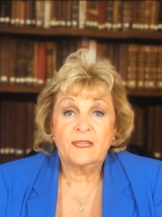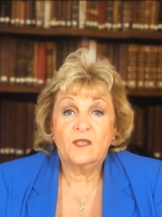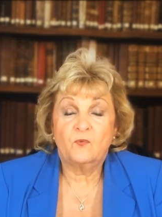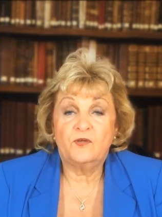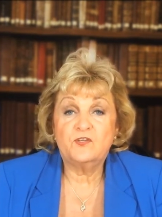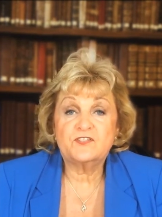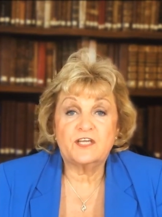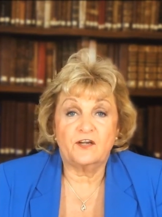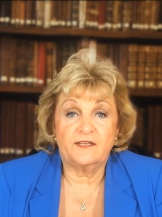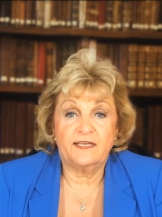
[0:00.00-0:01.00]
when you
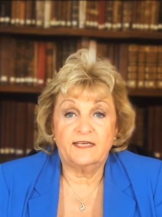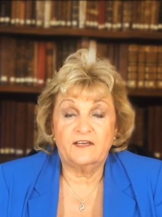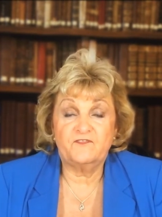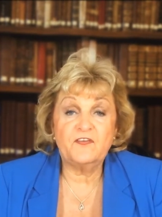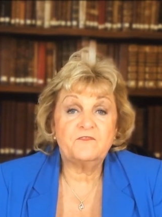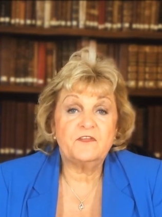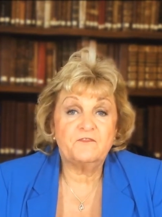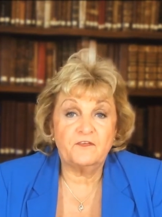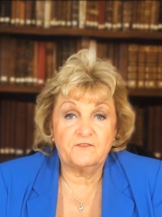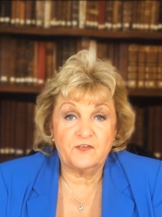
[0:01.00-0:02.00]
start getting a
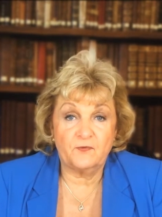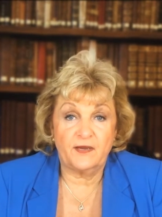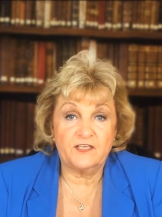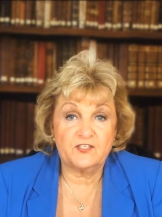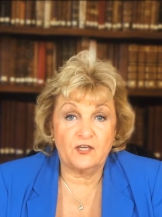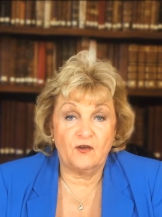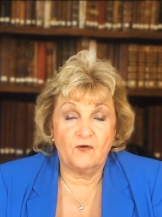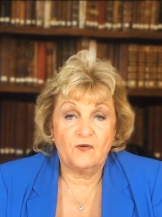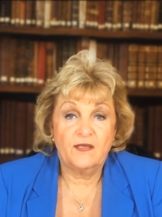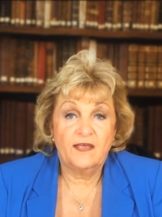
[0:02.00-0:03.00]
50-50
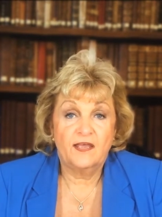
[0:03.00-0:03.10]
ratio,